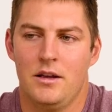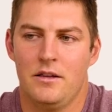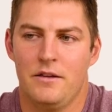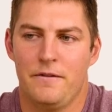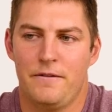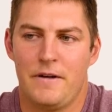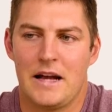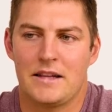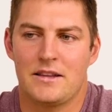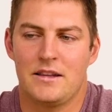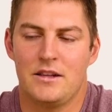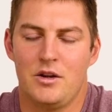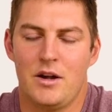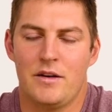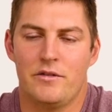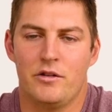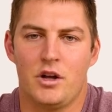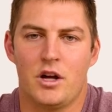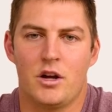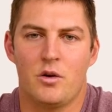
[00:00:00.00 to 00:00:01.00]
the fact that you
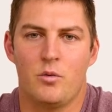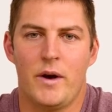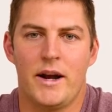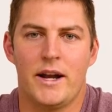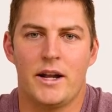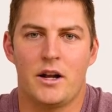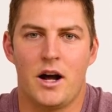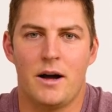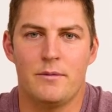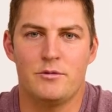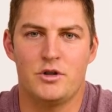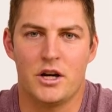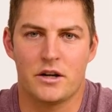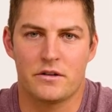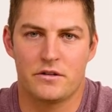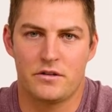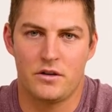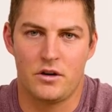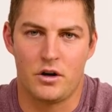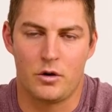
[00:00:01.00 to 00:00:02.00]
have a lot of weighted
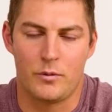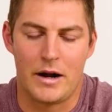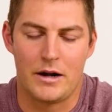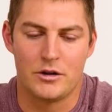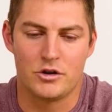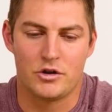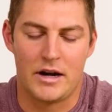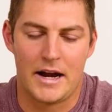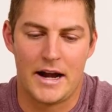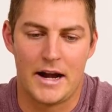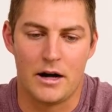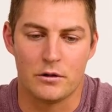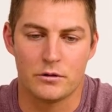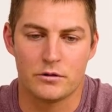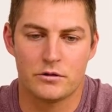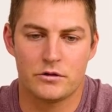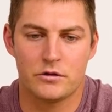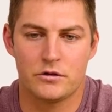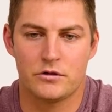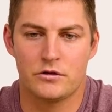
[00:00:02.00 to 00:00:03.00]
objects around your
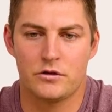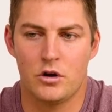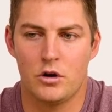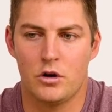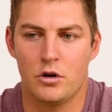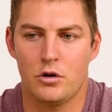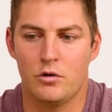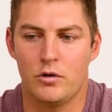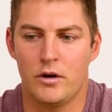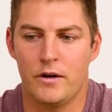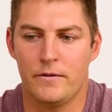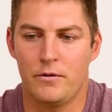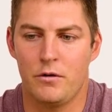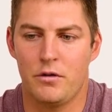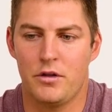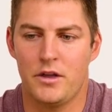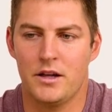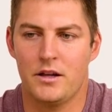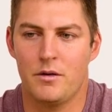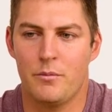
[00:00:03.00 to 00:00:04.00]
house. So if you
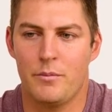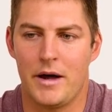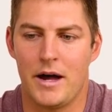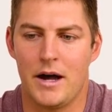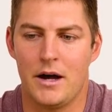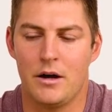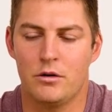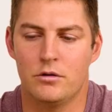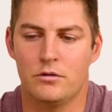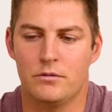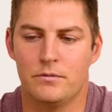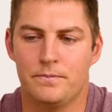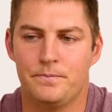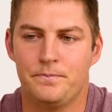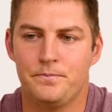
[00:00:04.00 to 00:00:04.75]
think about,